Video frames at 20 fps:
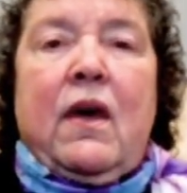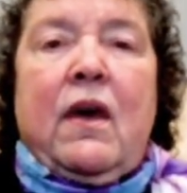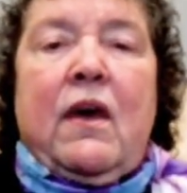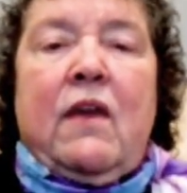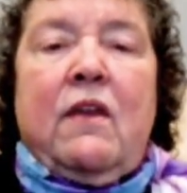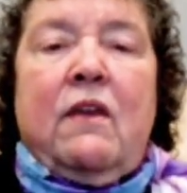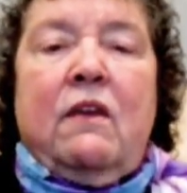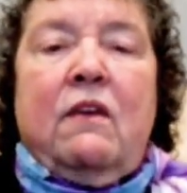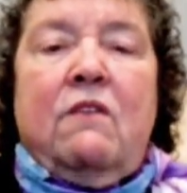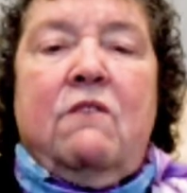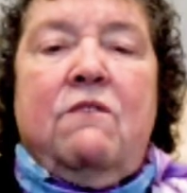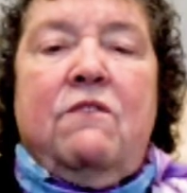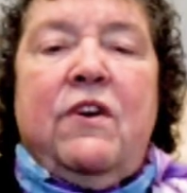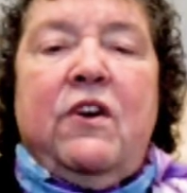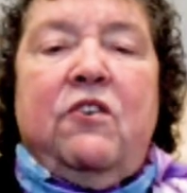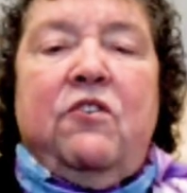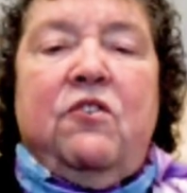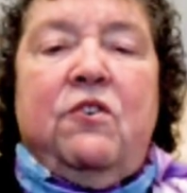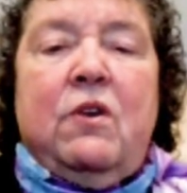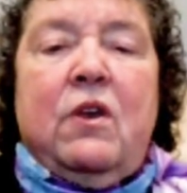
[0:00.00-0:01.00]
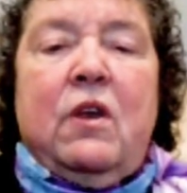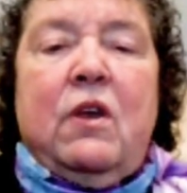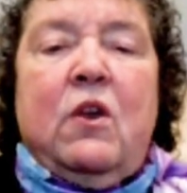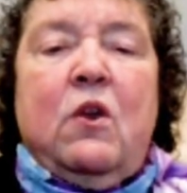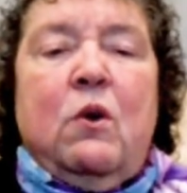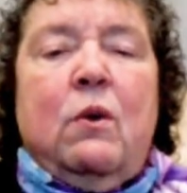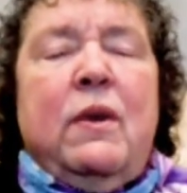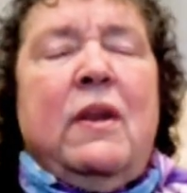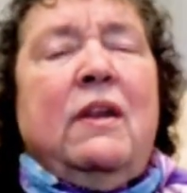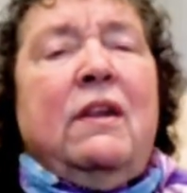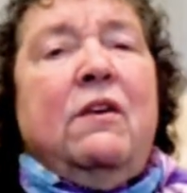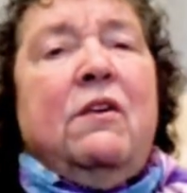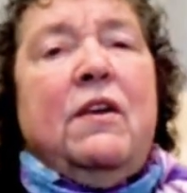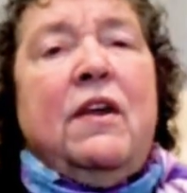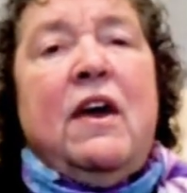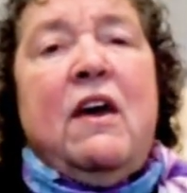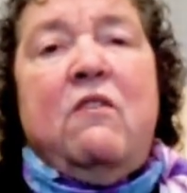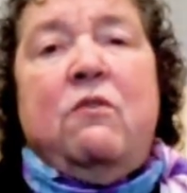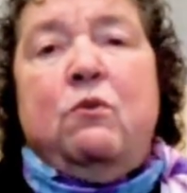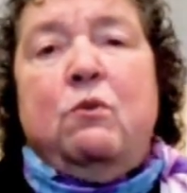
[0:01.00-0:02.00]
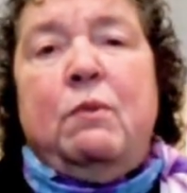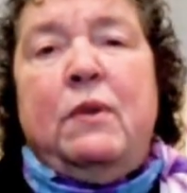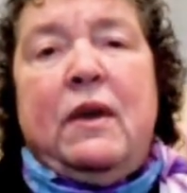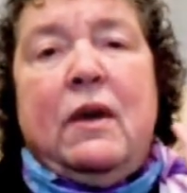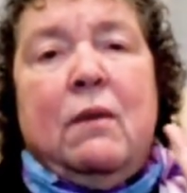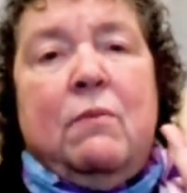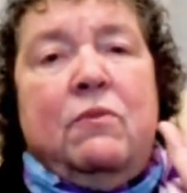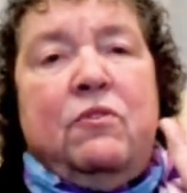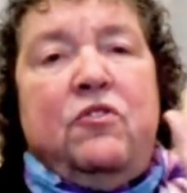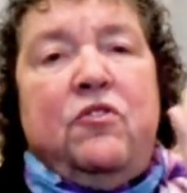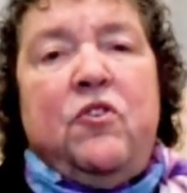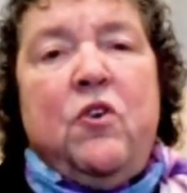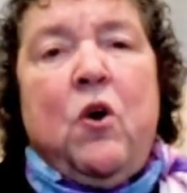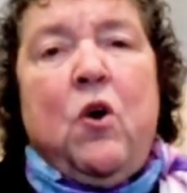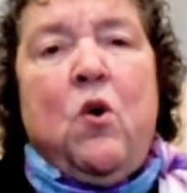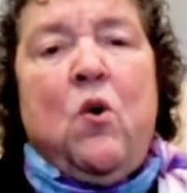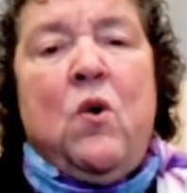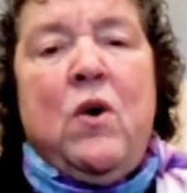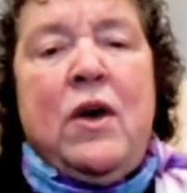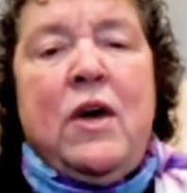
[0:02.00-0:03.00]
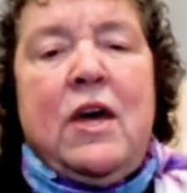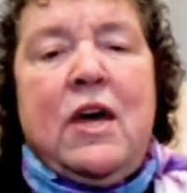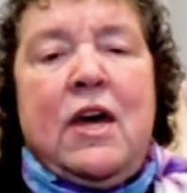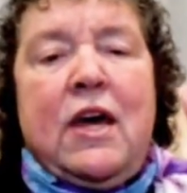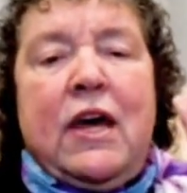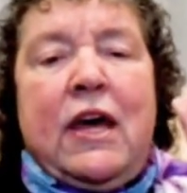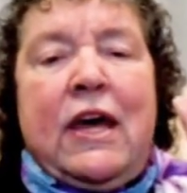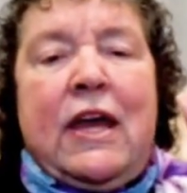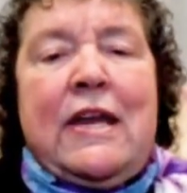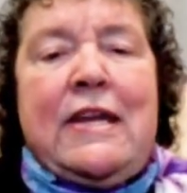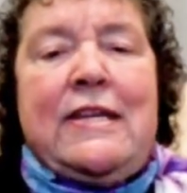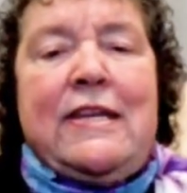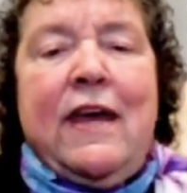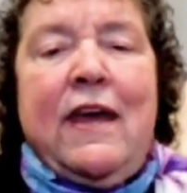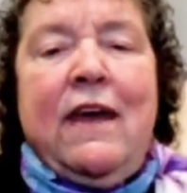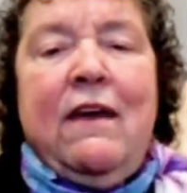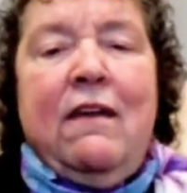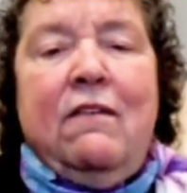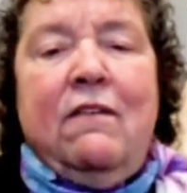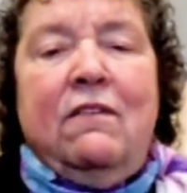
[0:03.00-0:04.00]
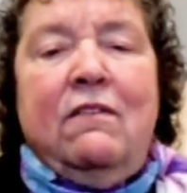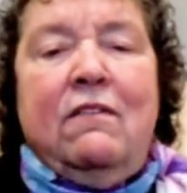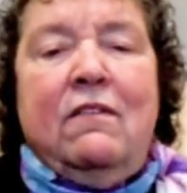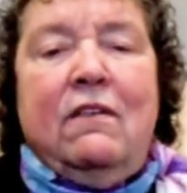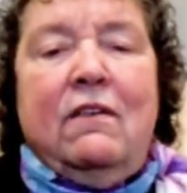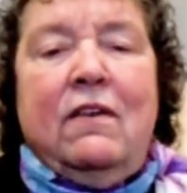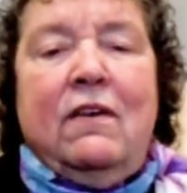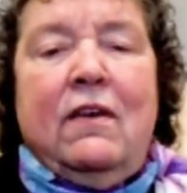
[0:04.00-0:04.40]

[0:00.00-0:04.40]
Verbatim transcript: And the conviction, you know, in their lives would become so intense